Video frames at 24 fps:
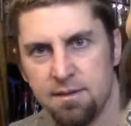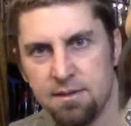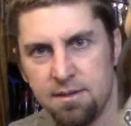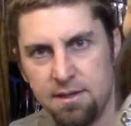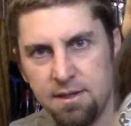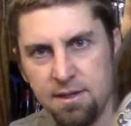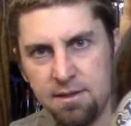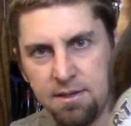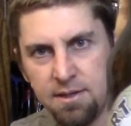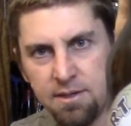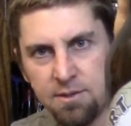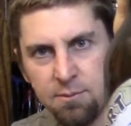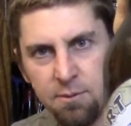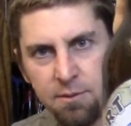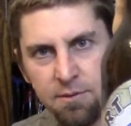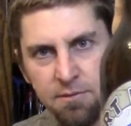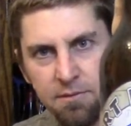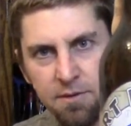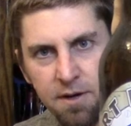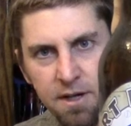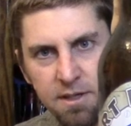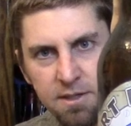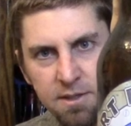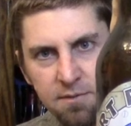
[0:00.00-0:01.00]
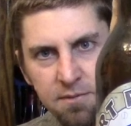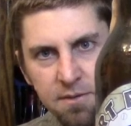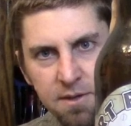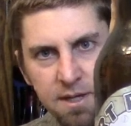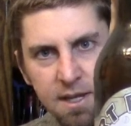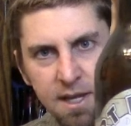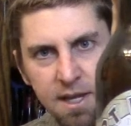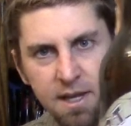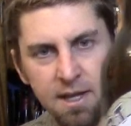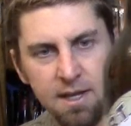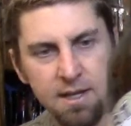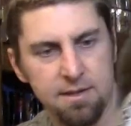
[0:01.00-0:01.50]
Get this one fresh if you
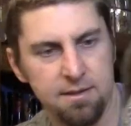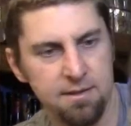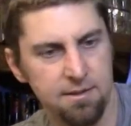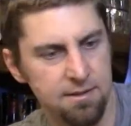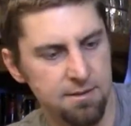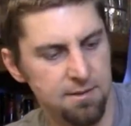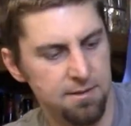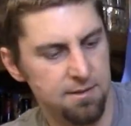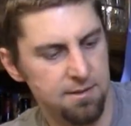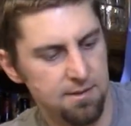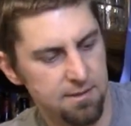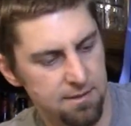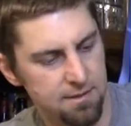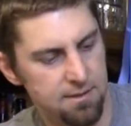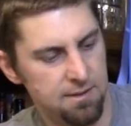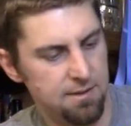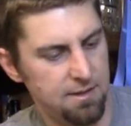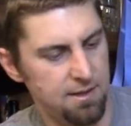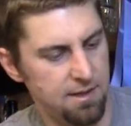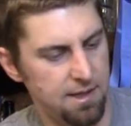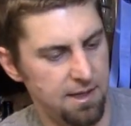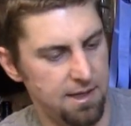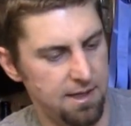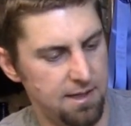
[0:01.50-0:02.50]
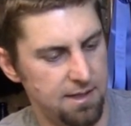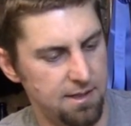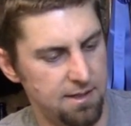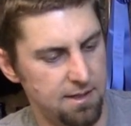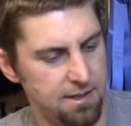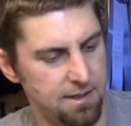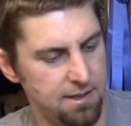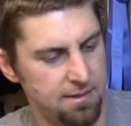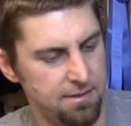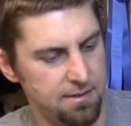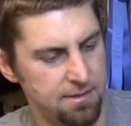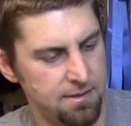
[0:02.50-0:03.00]
can, and
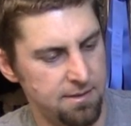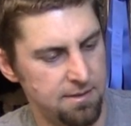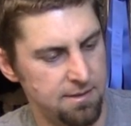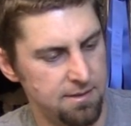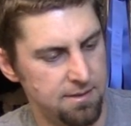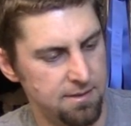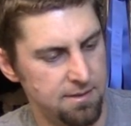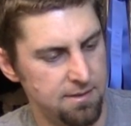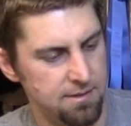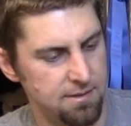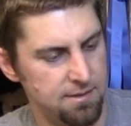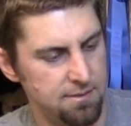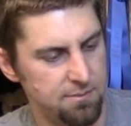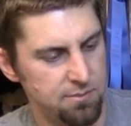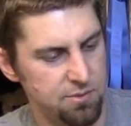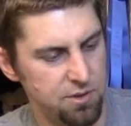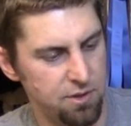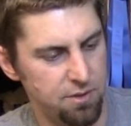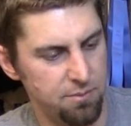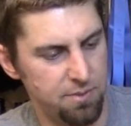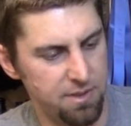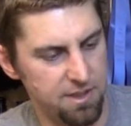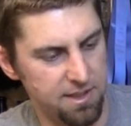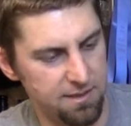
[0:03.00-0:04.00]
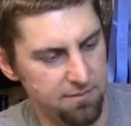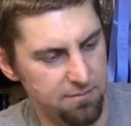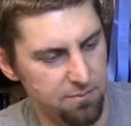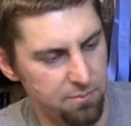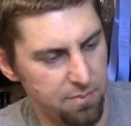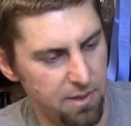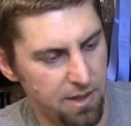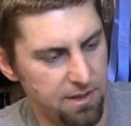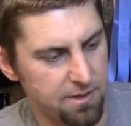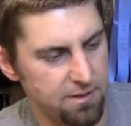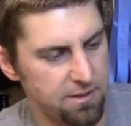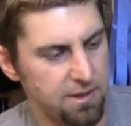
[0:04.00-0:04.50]
I'm sure it'd be even
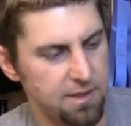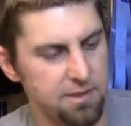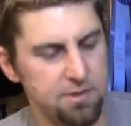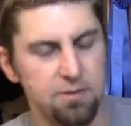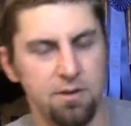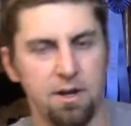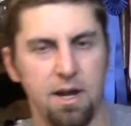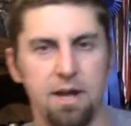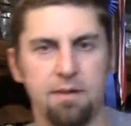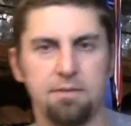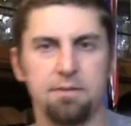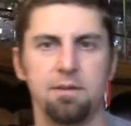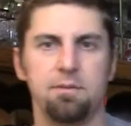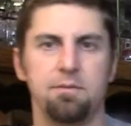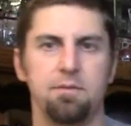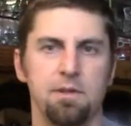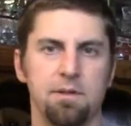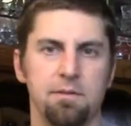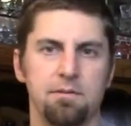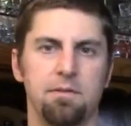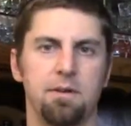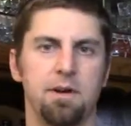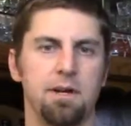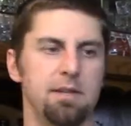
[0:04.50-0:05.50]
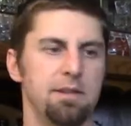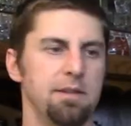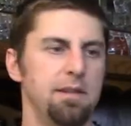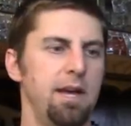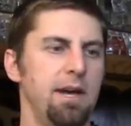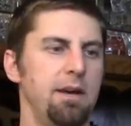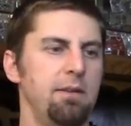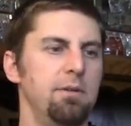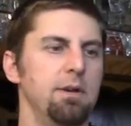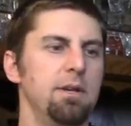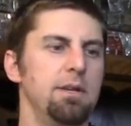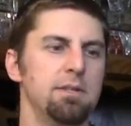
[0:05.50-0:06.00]
better on draft if you can find it
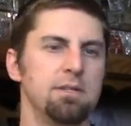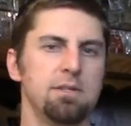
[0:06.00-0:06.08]
that way.